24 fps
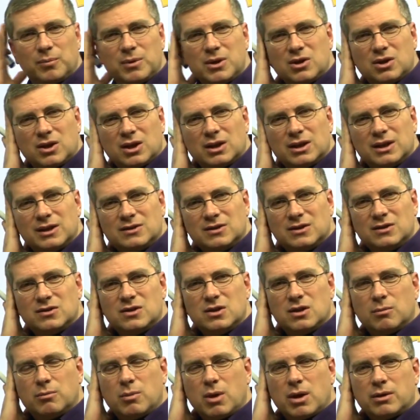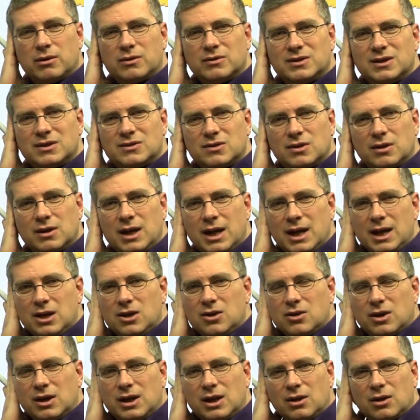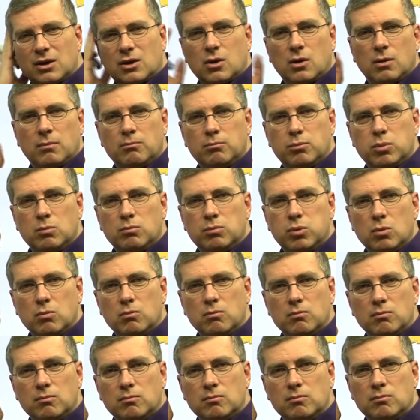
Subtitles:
but you can listen to your brother or sister, you can hear it go boom, boom,